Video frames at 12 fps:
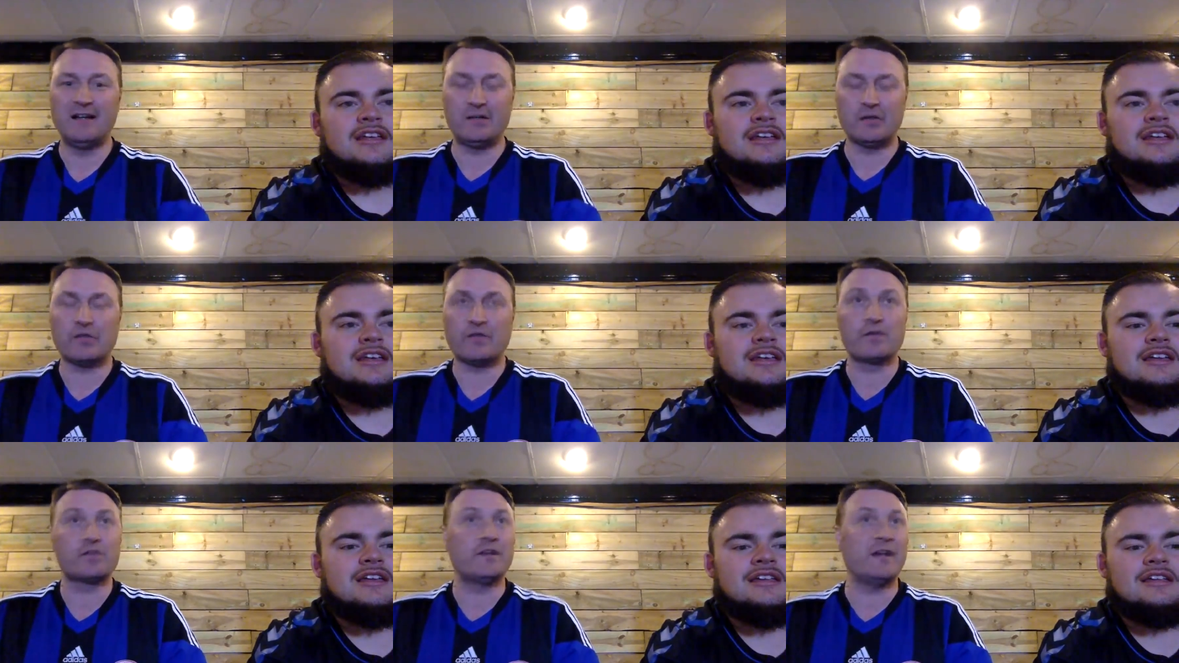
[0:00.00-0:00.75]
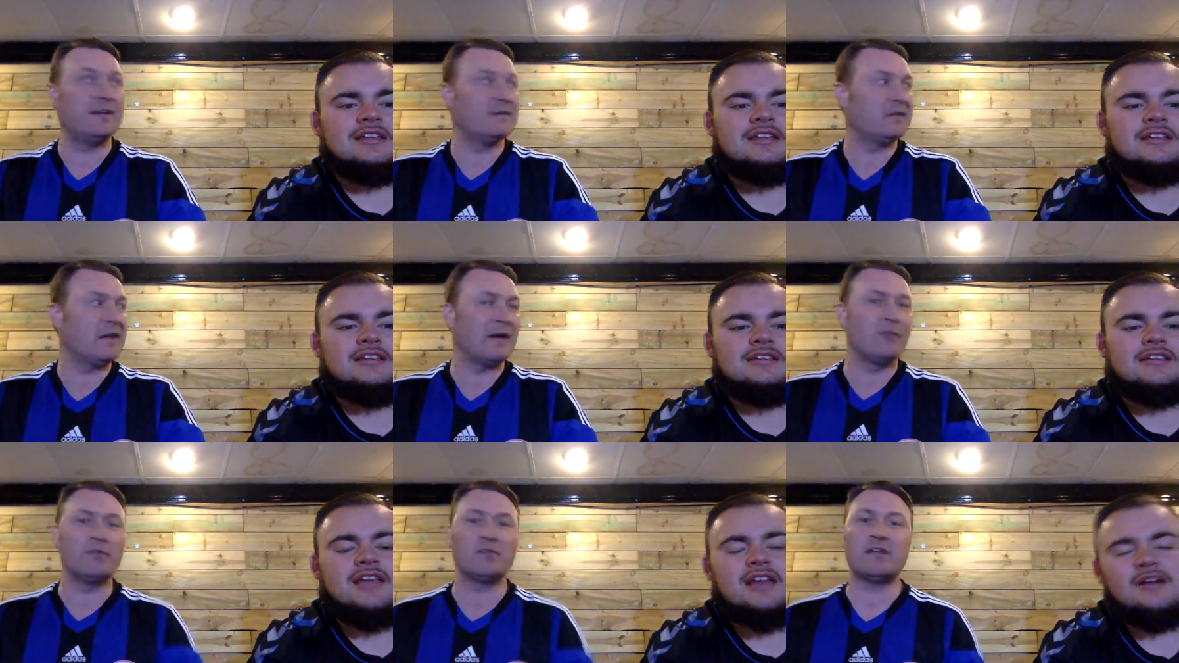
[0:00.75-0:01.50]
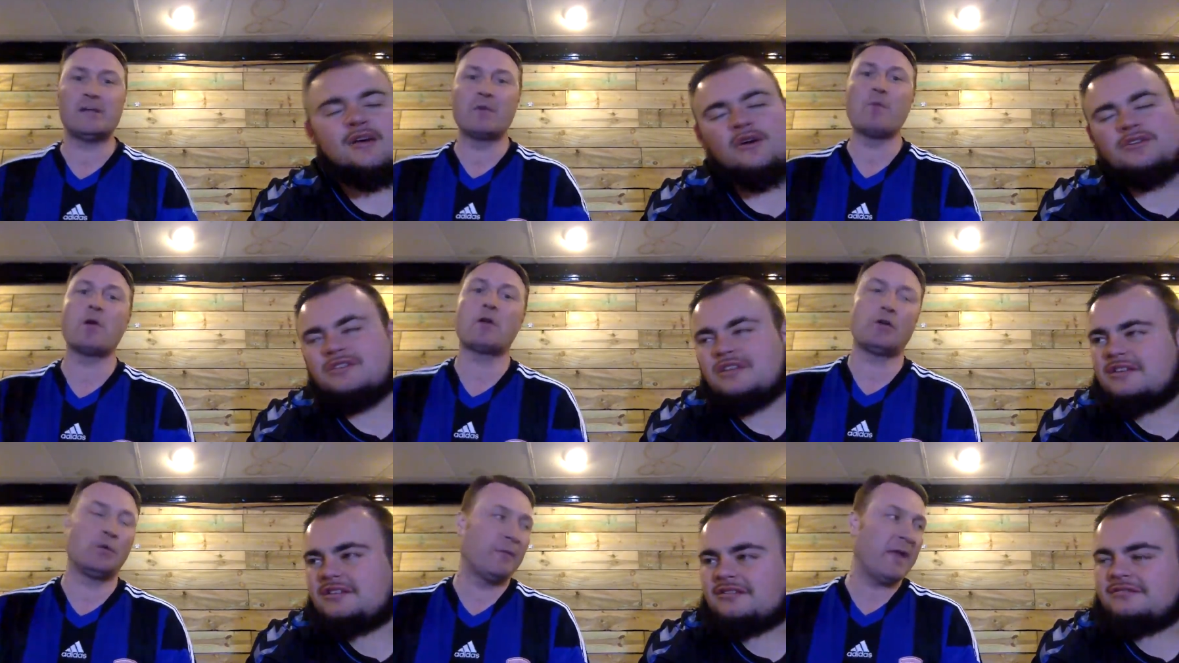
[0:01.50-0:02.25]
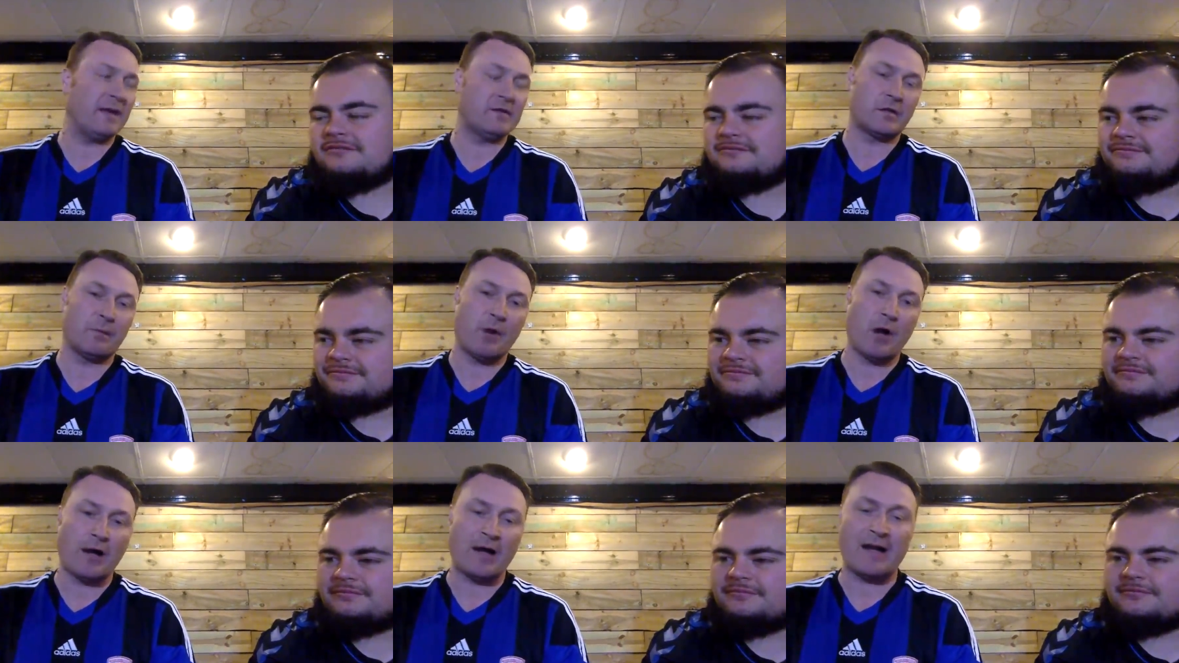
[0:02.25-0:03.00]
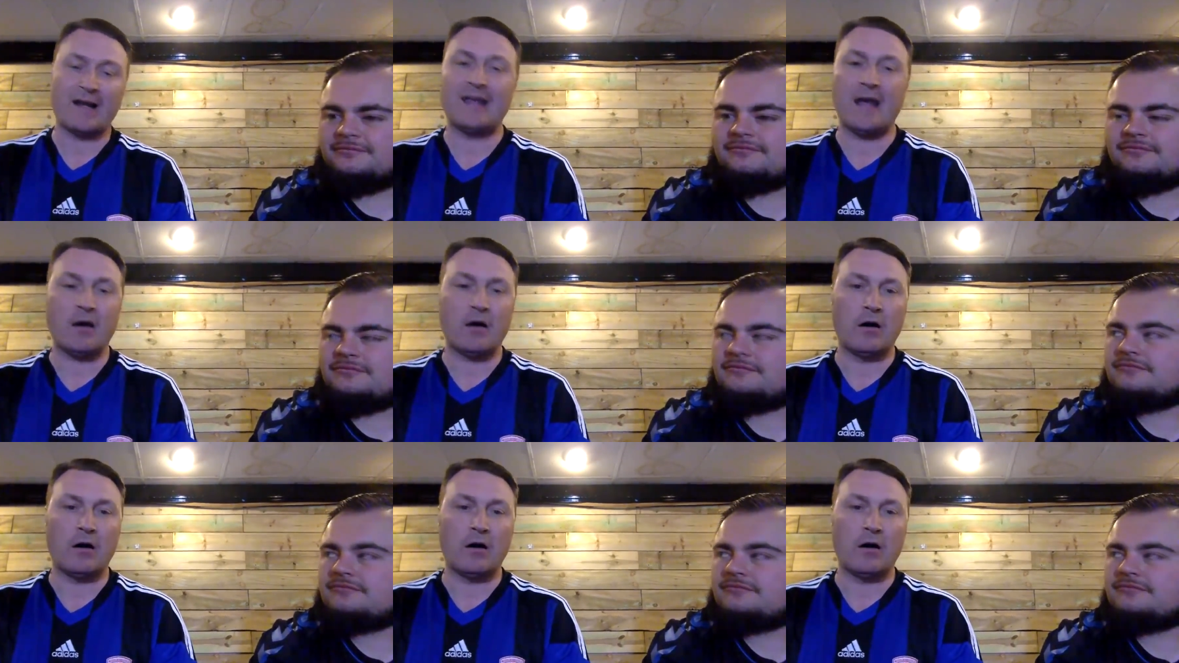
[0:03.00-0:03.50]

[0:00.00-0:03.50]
Speaker 1: It's just frustrating, isn't it? I understand yeah, we want a club there to support, and I get